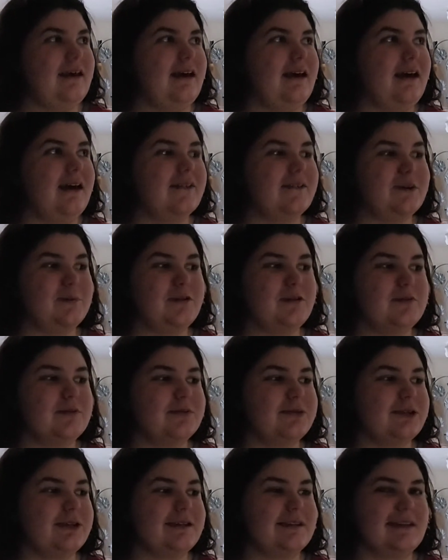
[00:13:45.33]
I remember
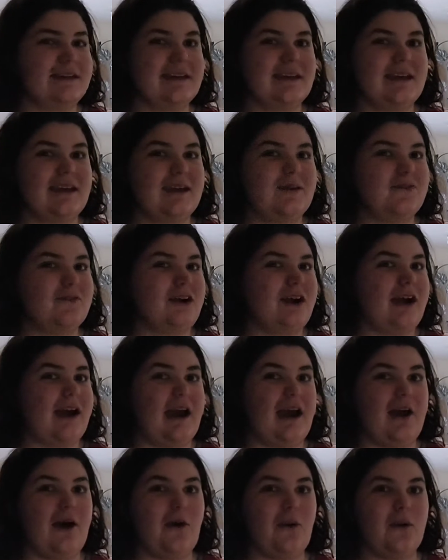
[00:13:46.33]
playing that game for
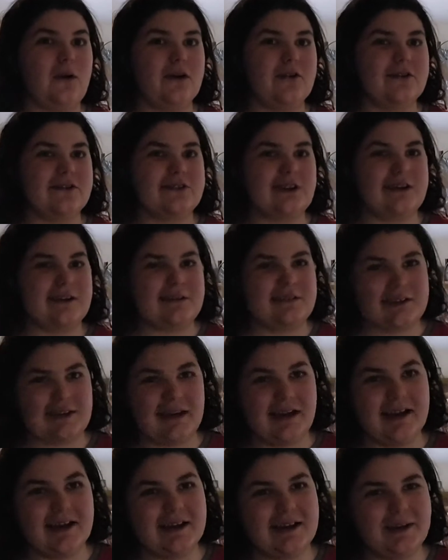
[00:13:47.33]
hours at a
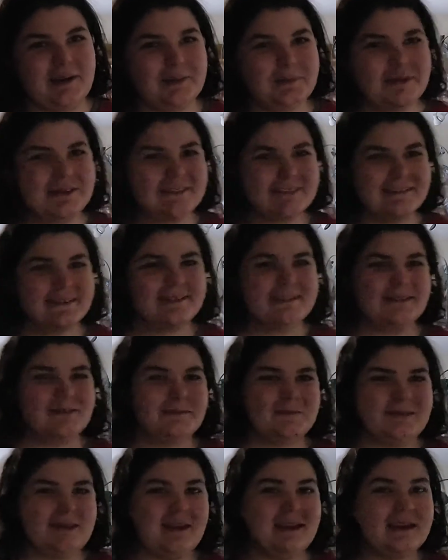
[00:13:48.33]
time.
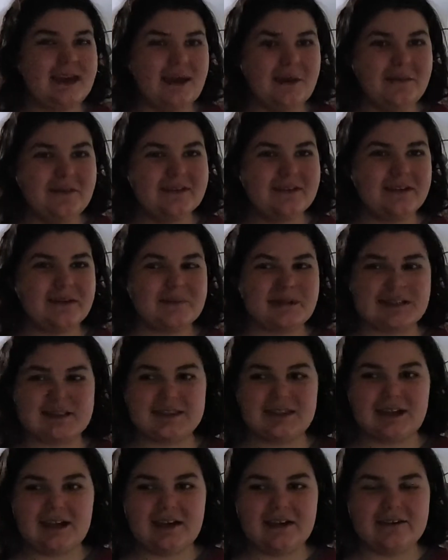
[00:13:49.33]
That game was like my
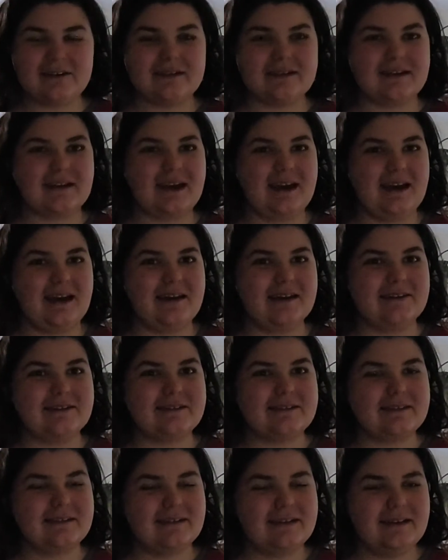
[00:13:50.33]
childhood, guys.
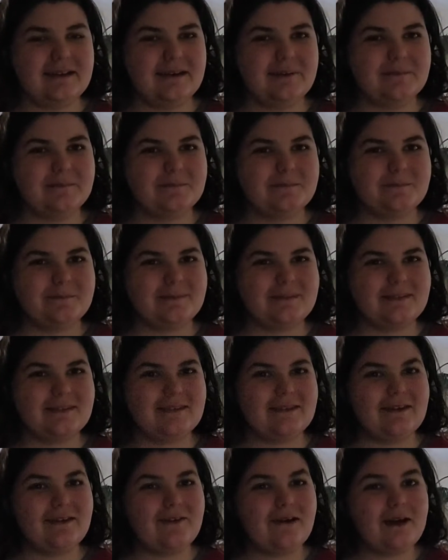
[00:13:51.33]

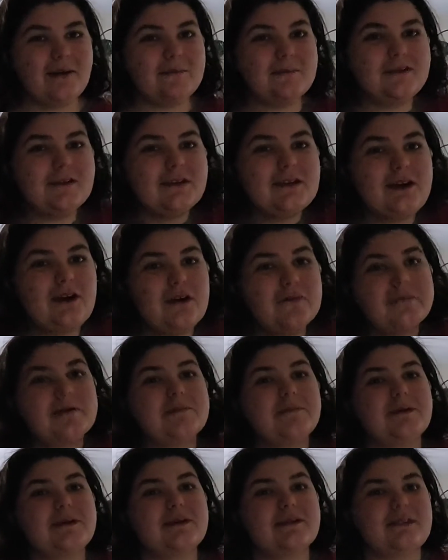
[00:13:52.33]
So I'm really
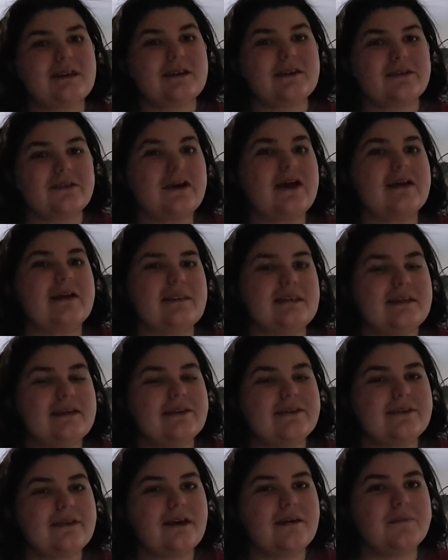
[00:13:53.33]
hoping big things out of
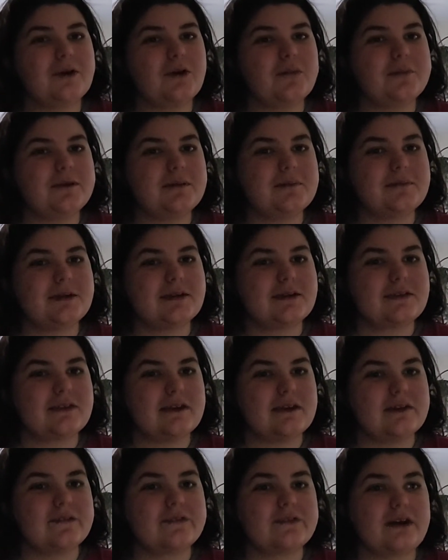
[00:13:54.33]
this. I'm hoping big
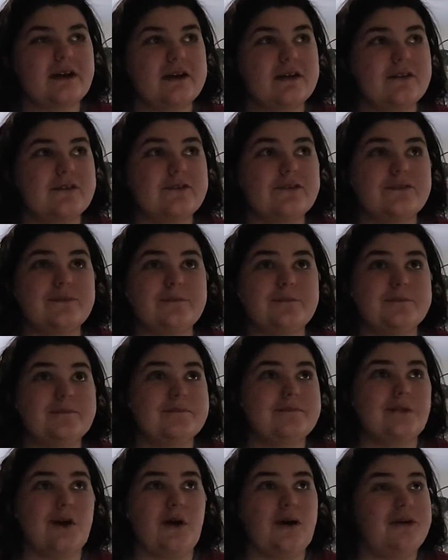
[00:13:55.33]
things out of
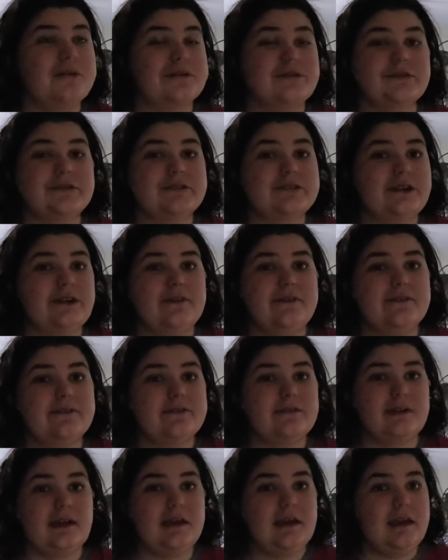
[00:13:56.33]
all this stuff.
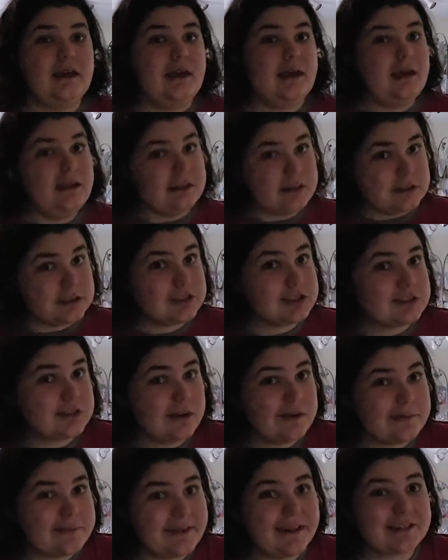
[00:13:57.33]
Let's just
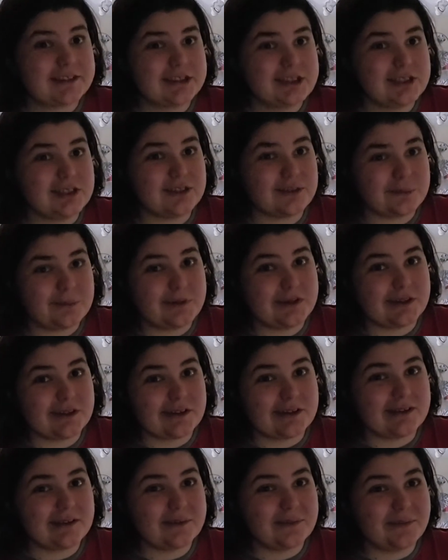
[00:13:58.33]
hope next year's
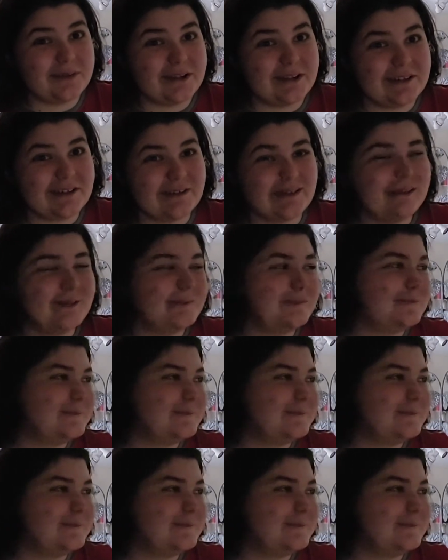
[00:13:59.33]
bigger and better.